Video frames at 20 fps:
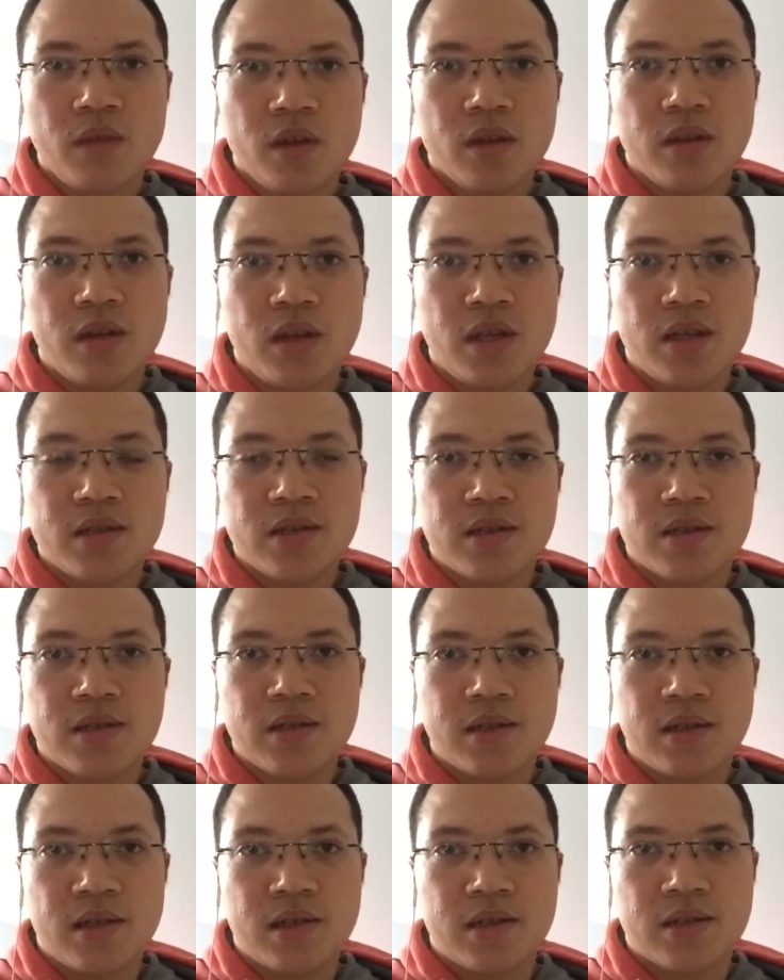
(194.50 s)

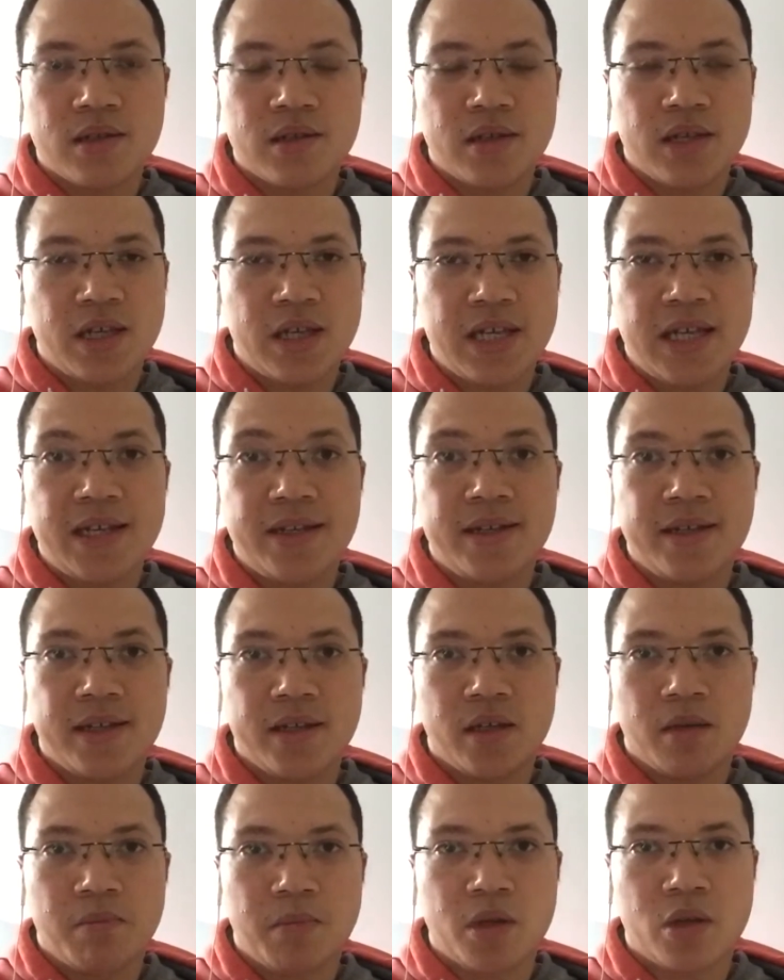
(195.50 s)
there's
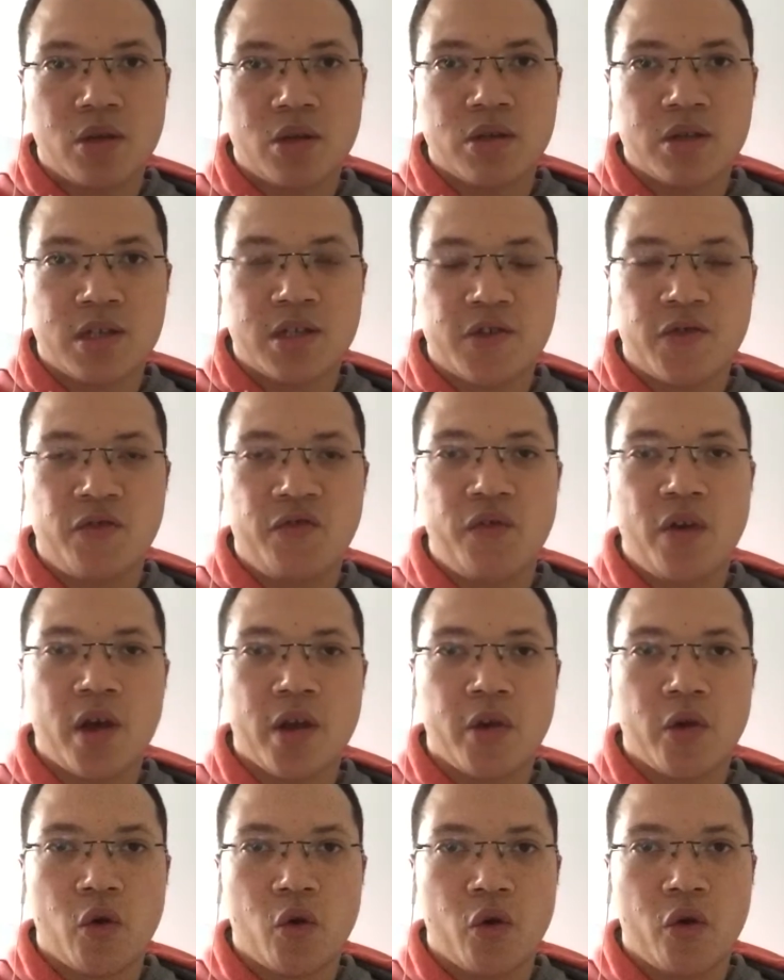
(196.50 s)
eating because it's
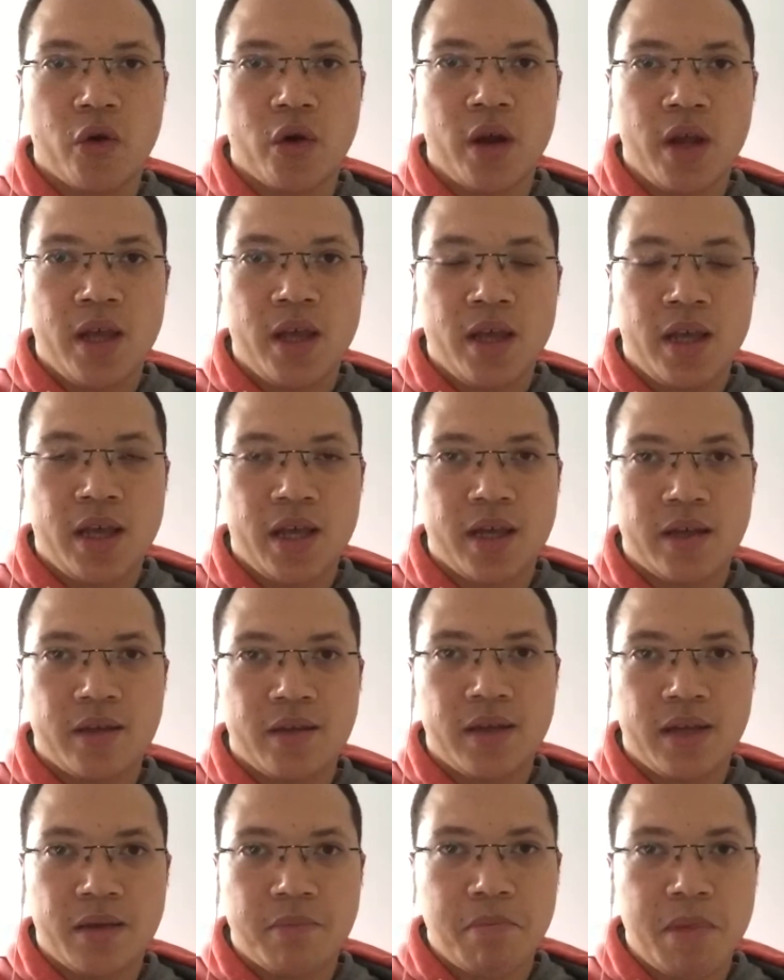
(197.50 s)
fun, or
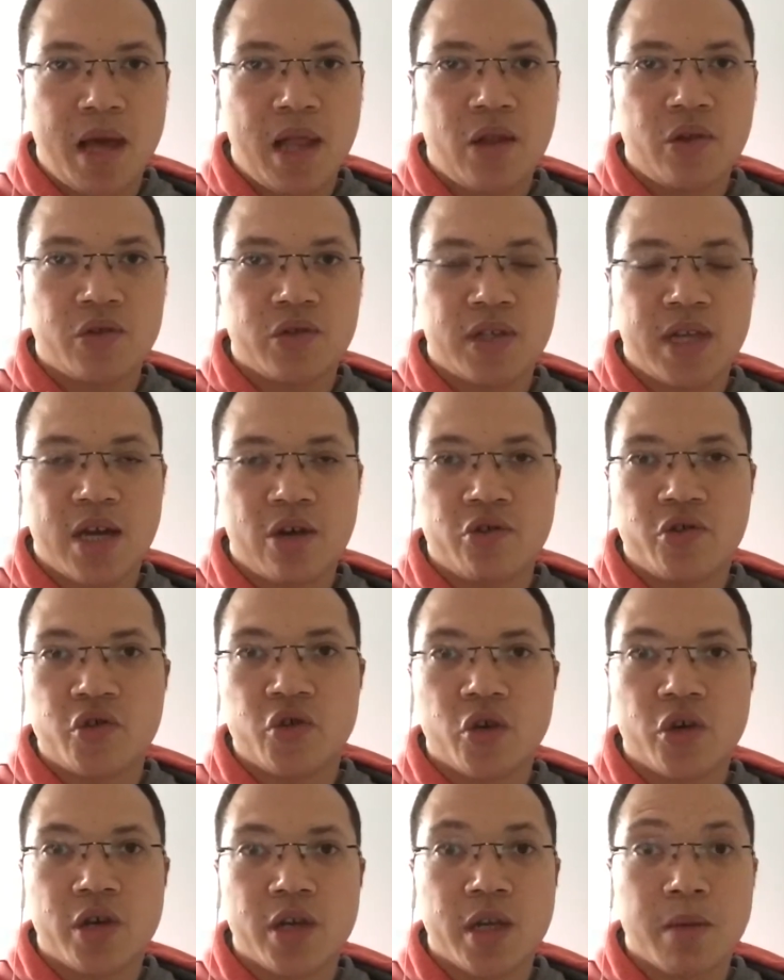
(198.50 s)
it mellows down
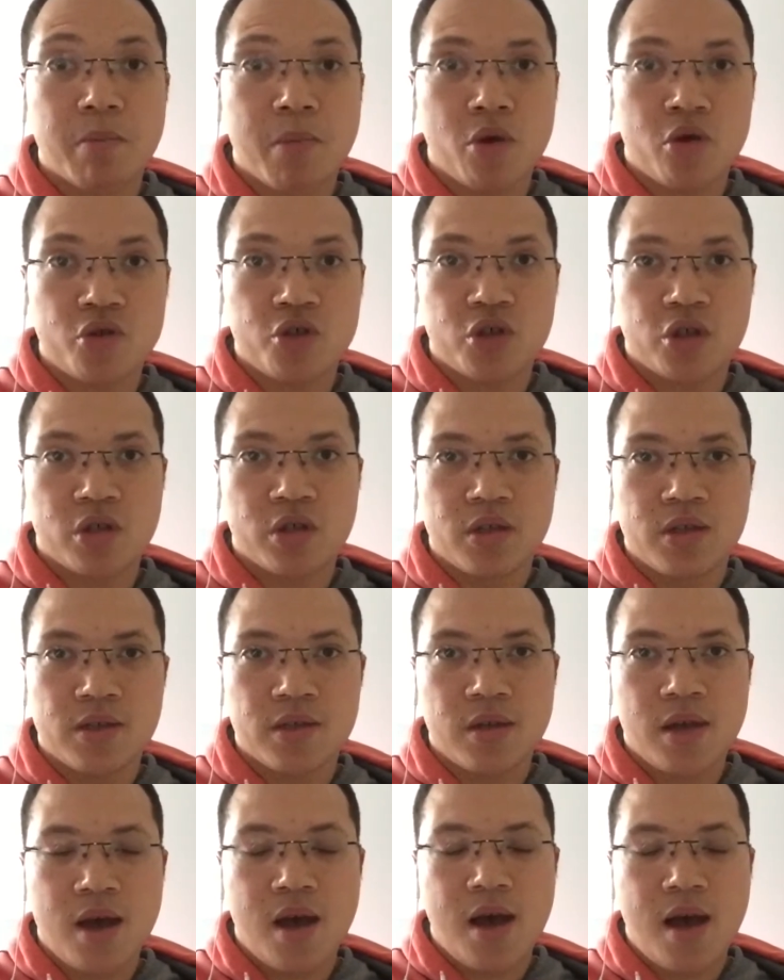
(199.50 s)
certain emotions.
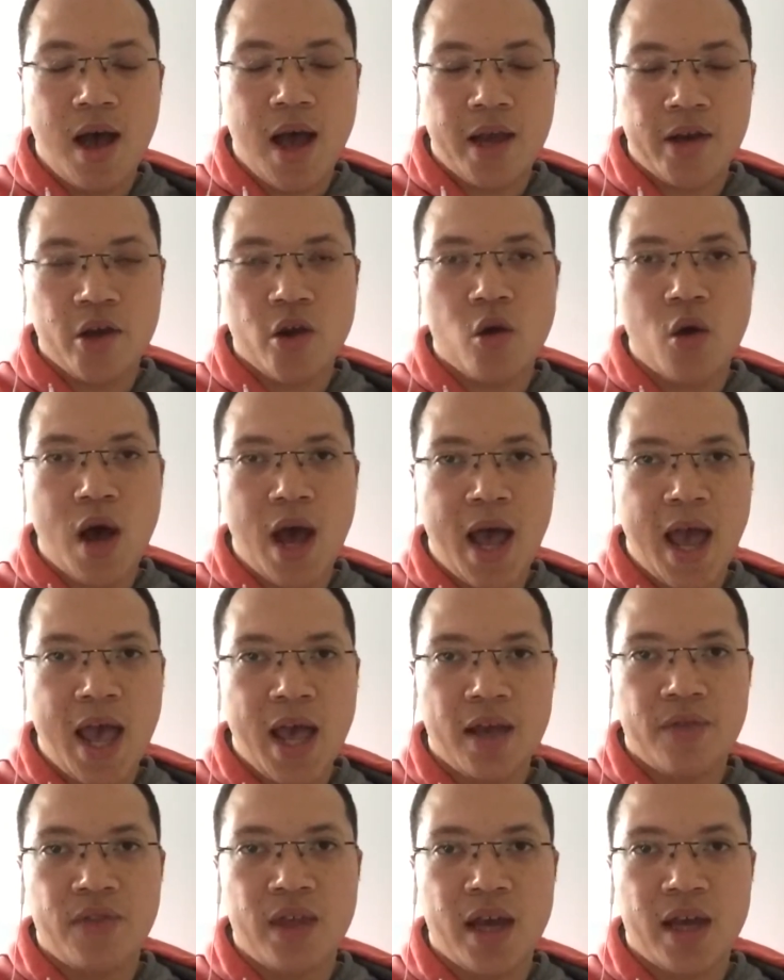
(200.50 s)
I know I
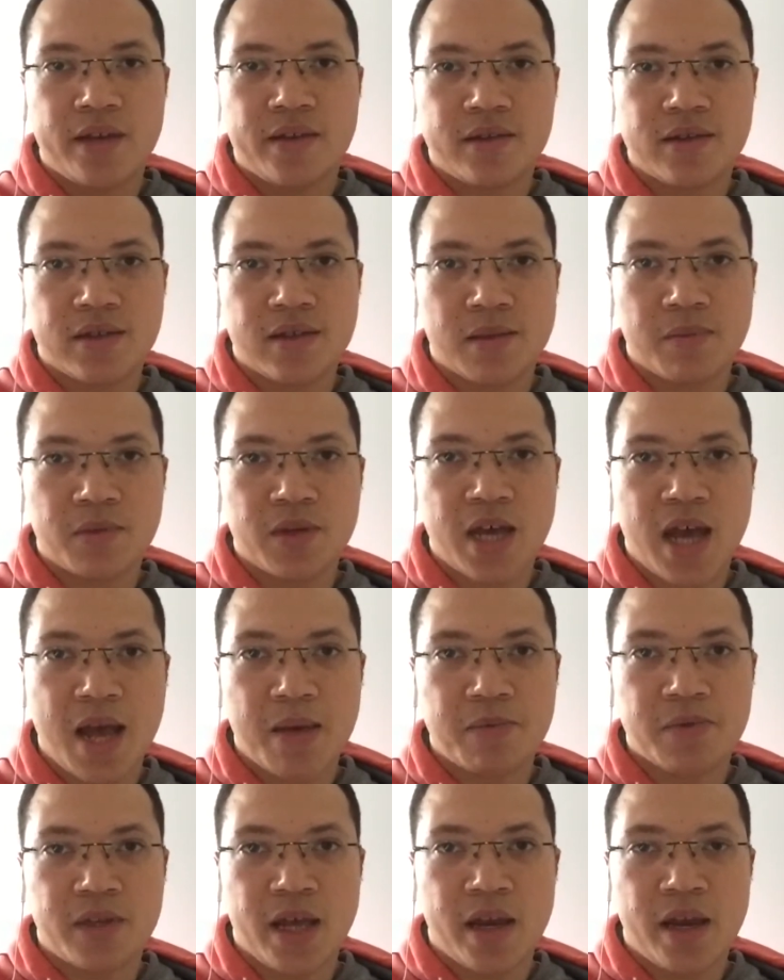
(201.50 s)
had that
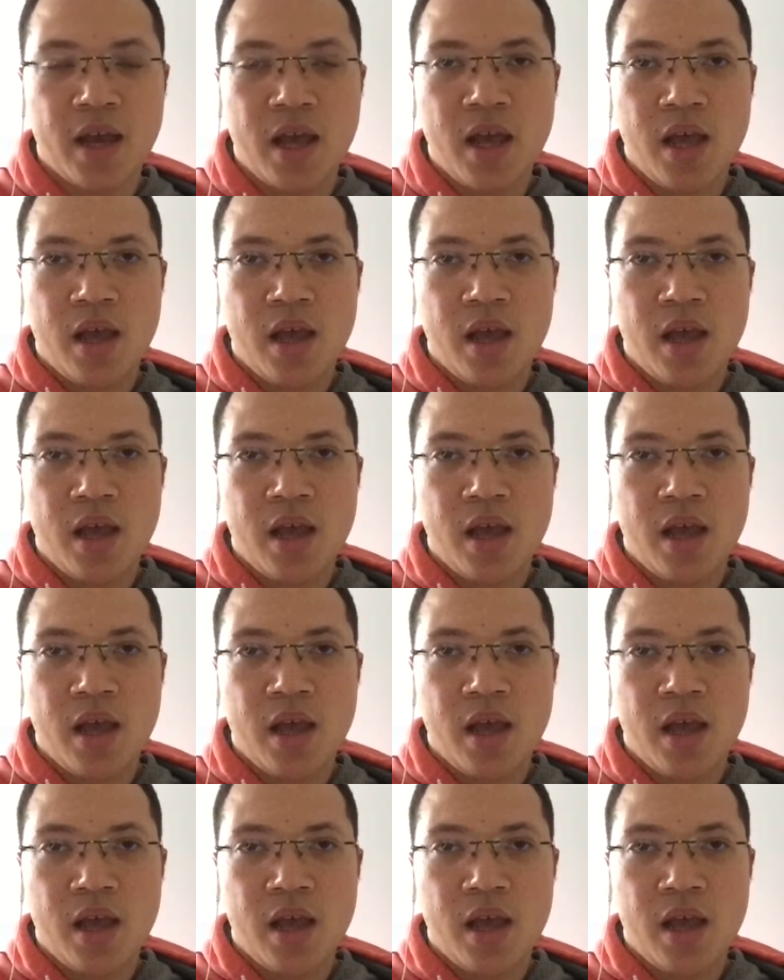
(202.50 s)
sometimes, that